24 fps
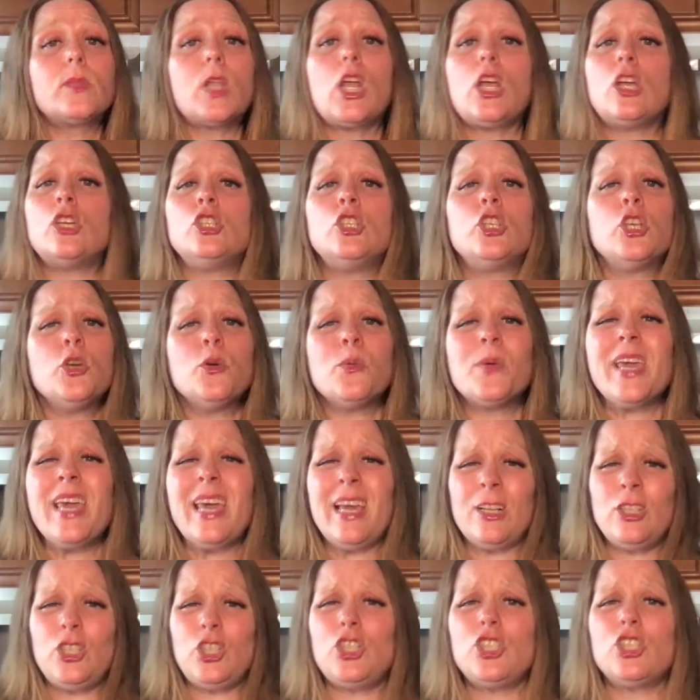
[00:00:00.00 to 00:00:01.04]
So you
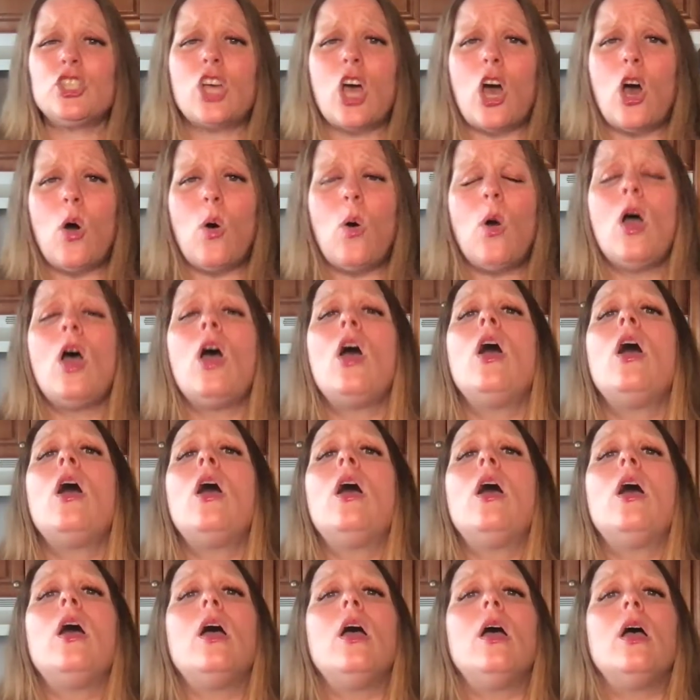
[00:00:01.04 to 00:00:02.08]
can't just go,
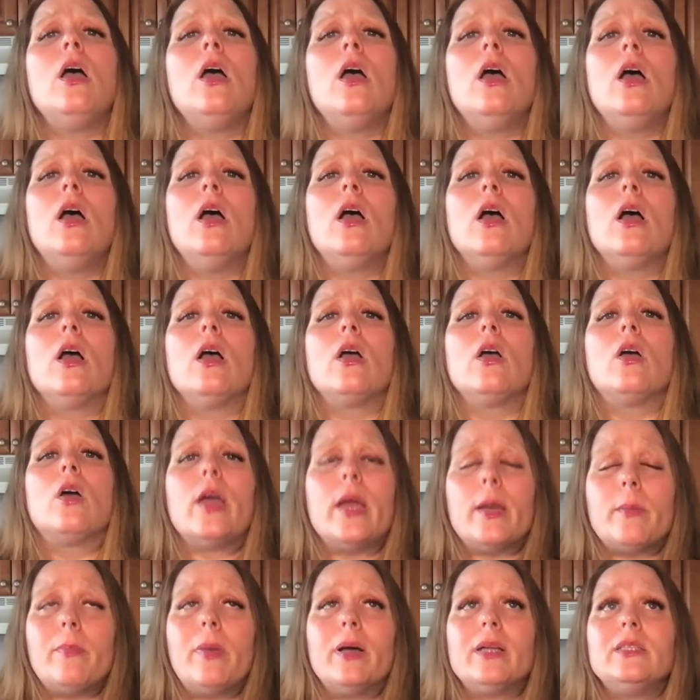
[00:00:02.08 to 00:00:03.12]

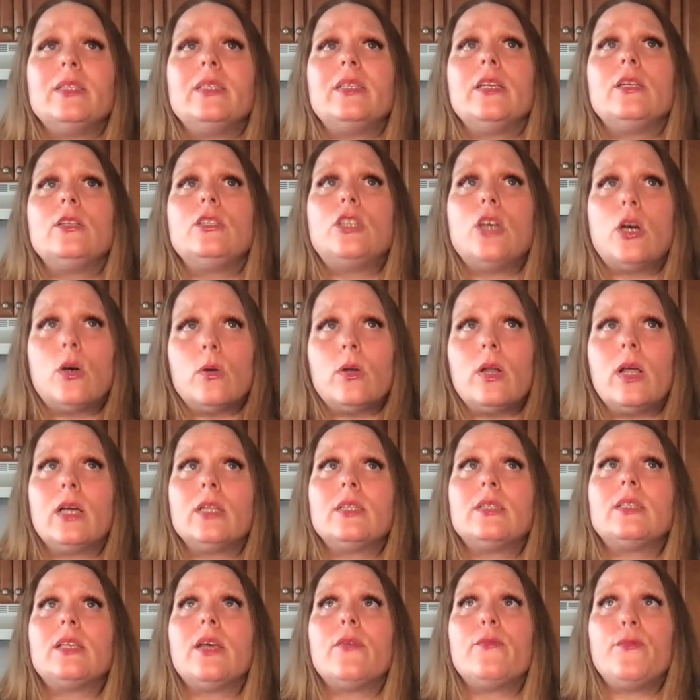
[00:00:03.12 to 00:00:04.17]
cream buns and
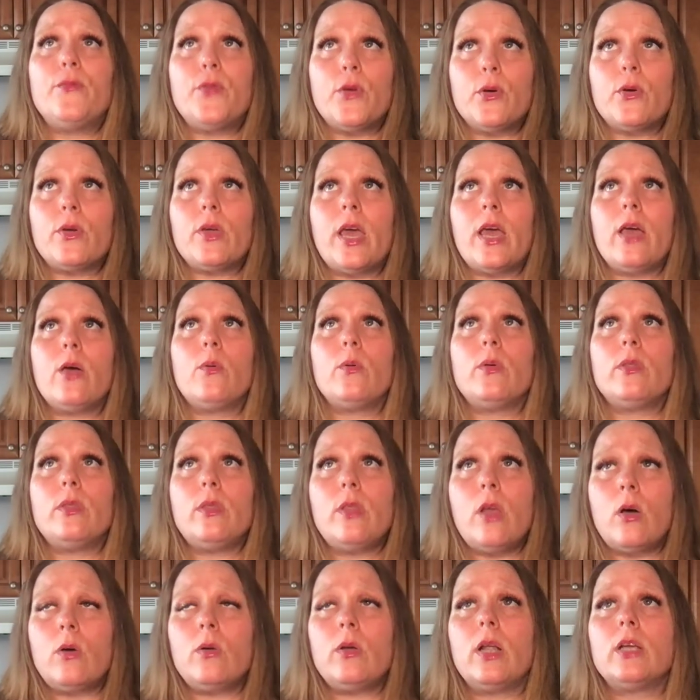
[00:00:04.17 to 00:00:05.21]
donuts and fruitcake with
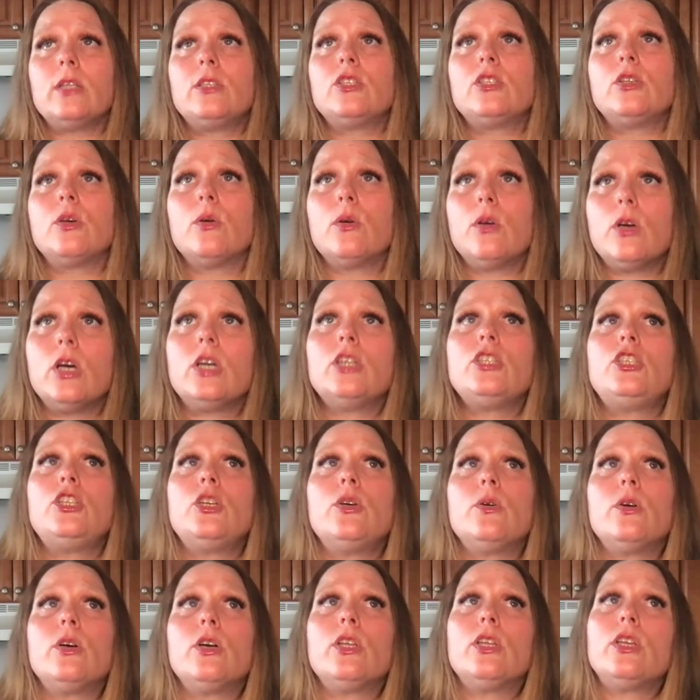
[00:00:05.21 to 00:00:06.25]
no nuts, so good you
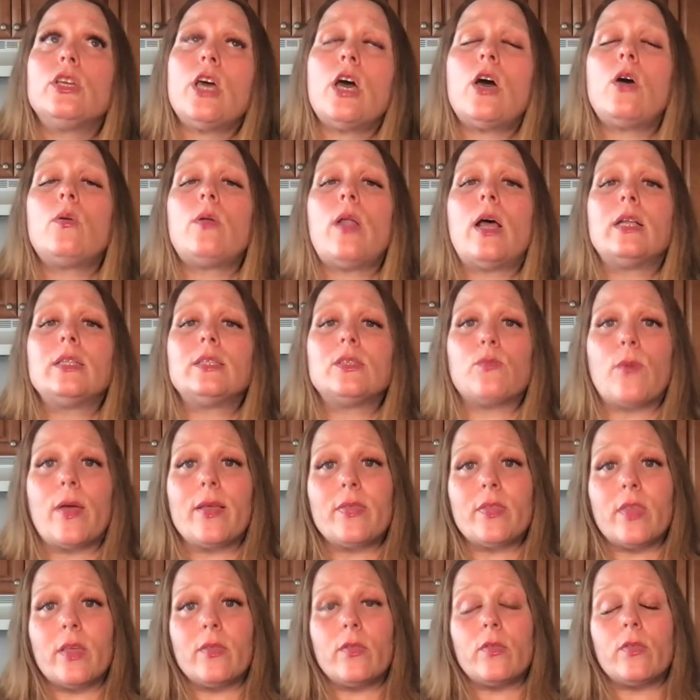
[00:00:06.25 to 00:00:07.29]
could go nuts, right?
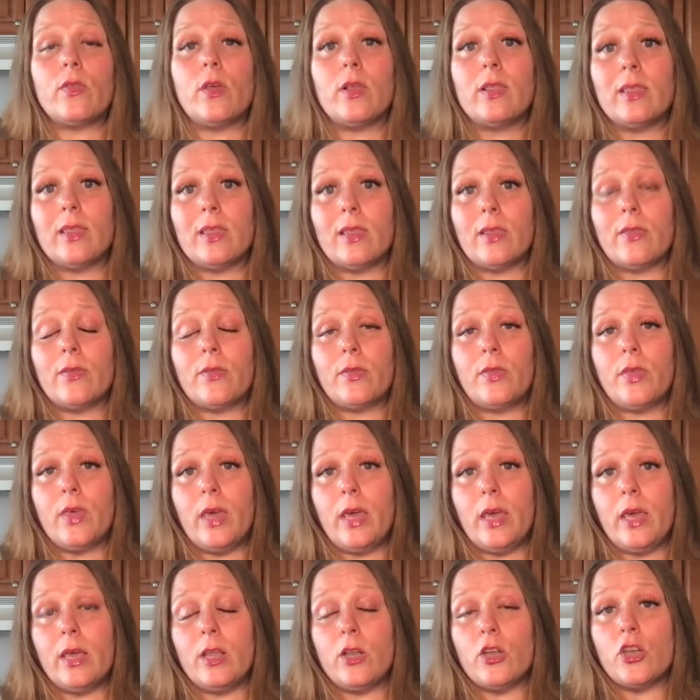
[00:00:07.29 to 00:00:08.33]

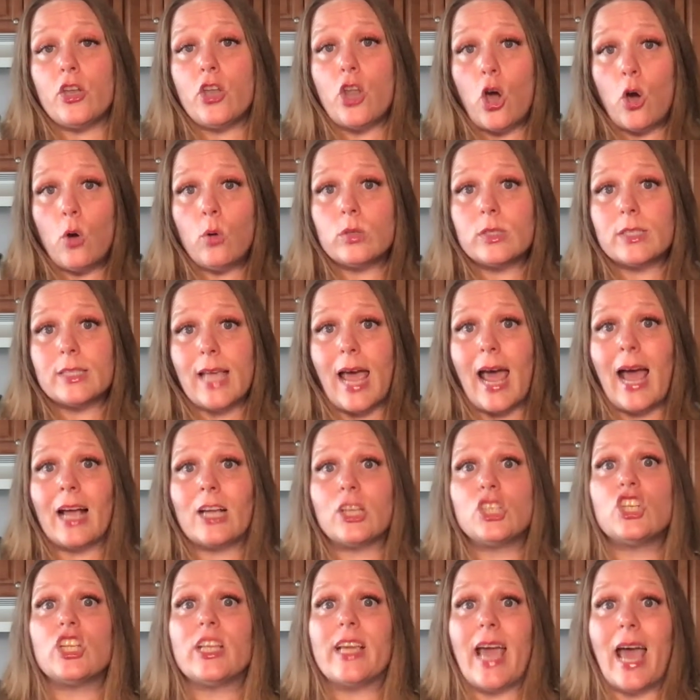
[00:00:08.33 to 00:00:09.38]
The notes
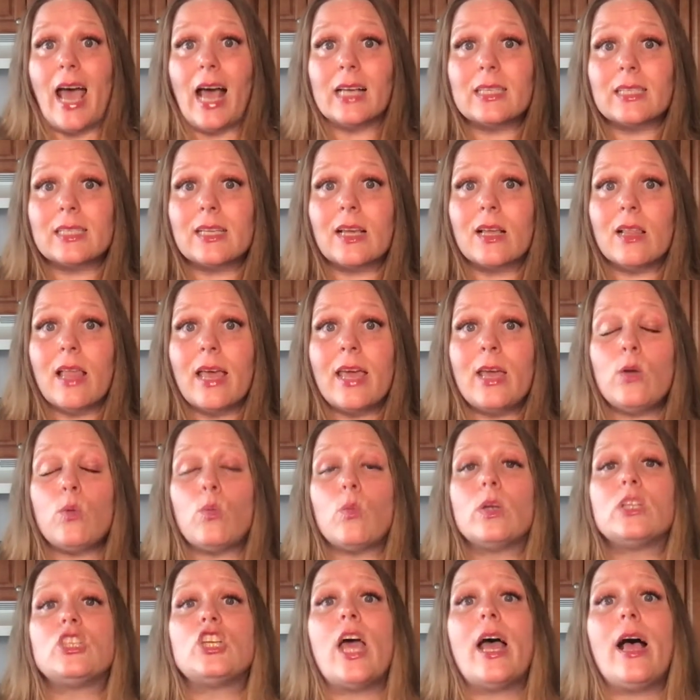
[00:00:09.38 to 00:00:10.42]
actually escalate,
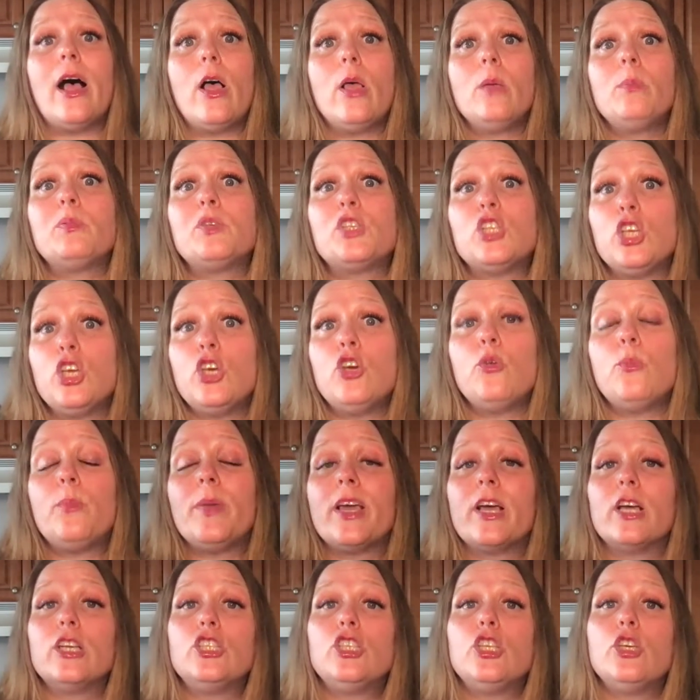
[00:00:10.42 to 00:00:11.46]
which helps you
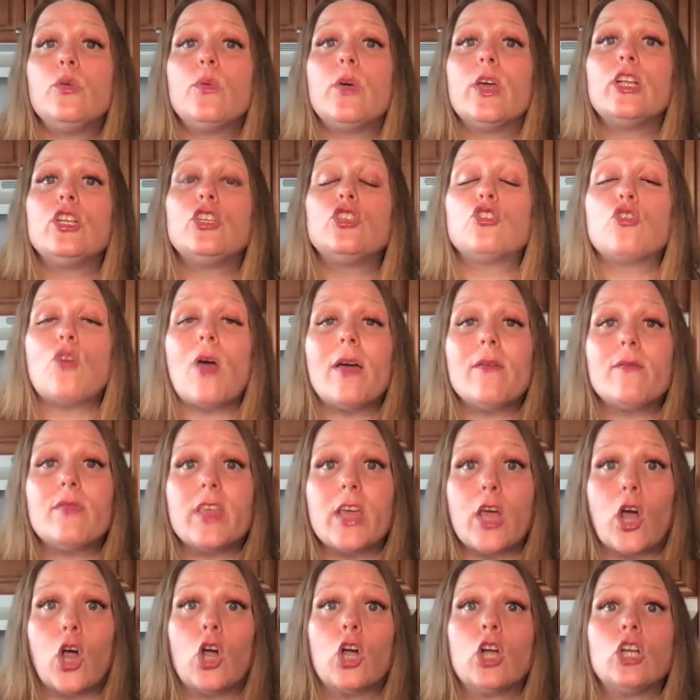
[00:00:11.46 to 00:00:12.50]
because you can drive
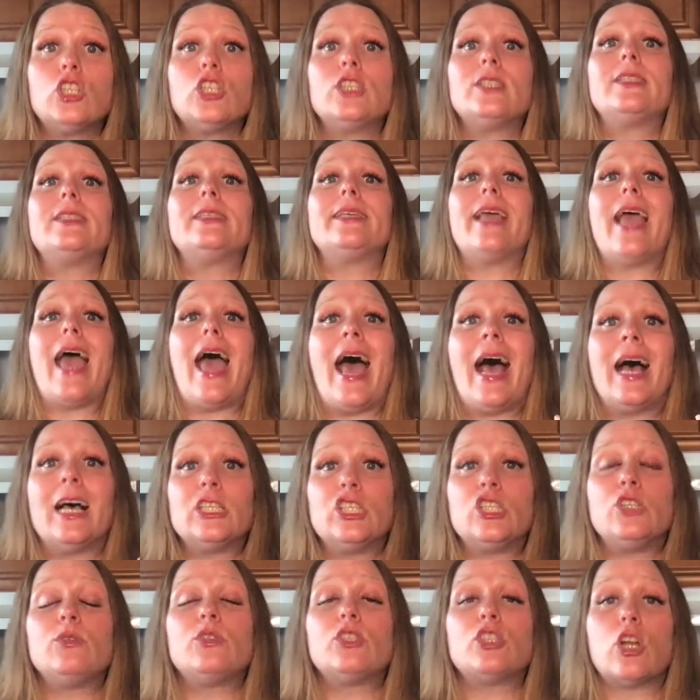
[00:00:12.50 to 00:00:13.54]
the urgency
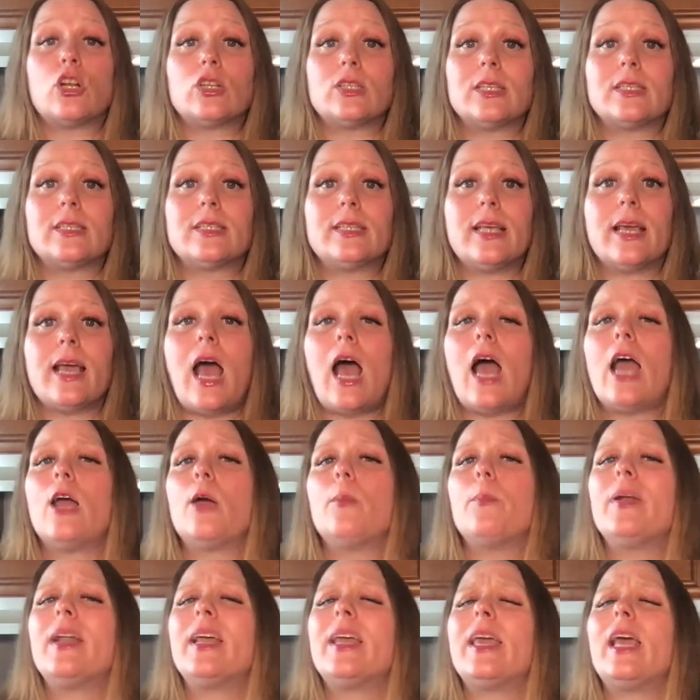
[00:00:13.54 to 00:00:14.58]
as you start to sing higher.
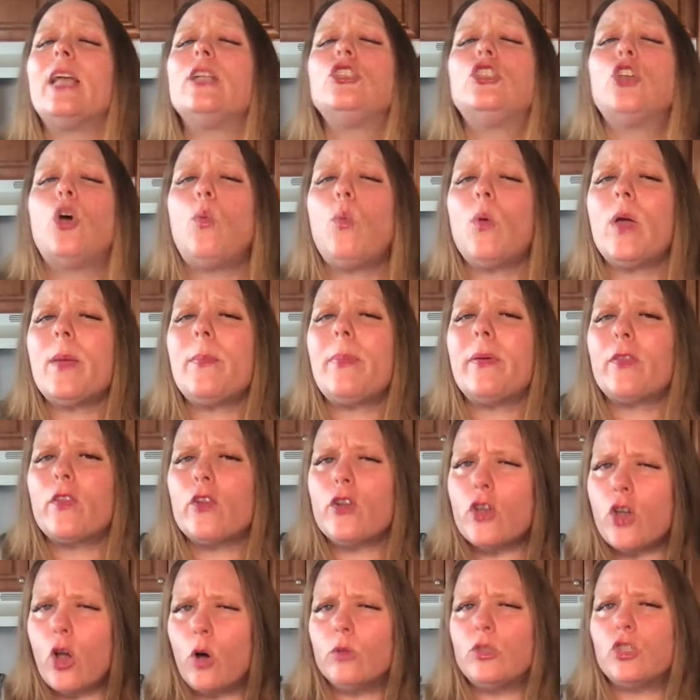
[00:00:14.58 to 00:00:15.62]
But again, don't worry about the
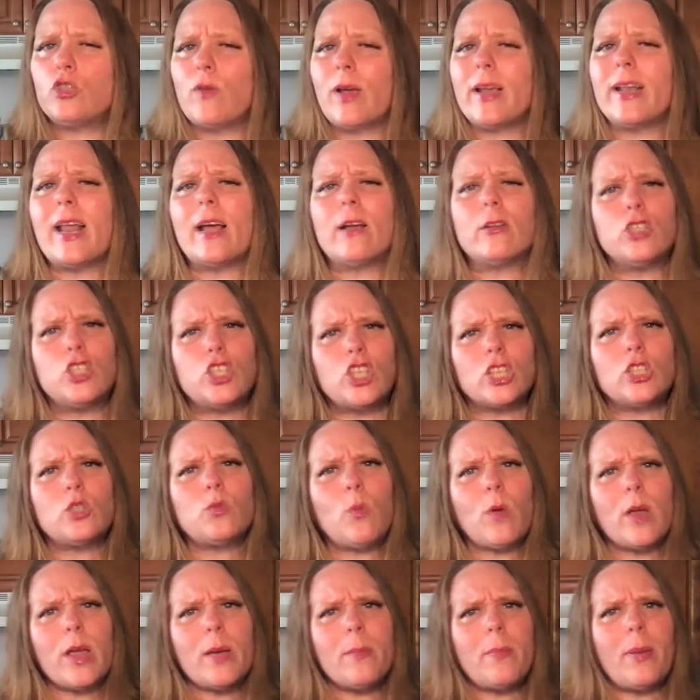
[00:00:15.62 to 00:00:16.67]
notes right now. Just
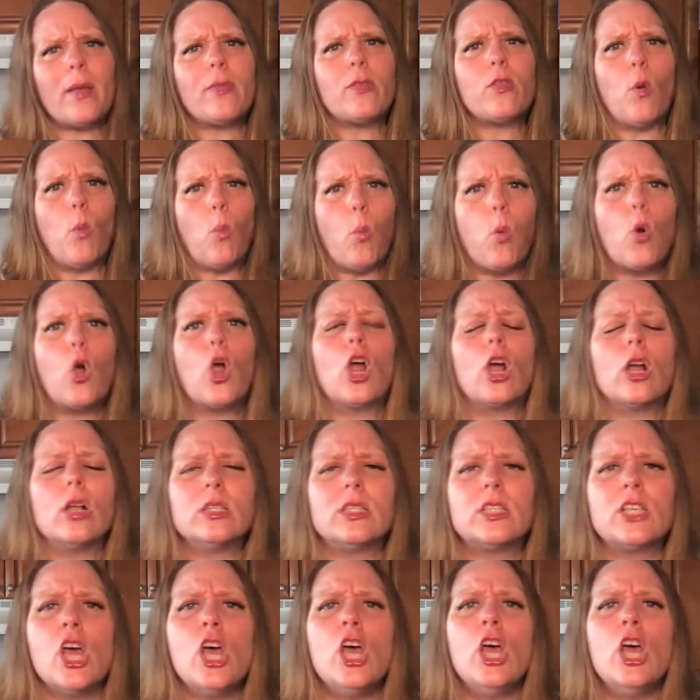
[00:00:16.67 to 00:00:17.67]
worry about the words.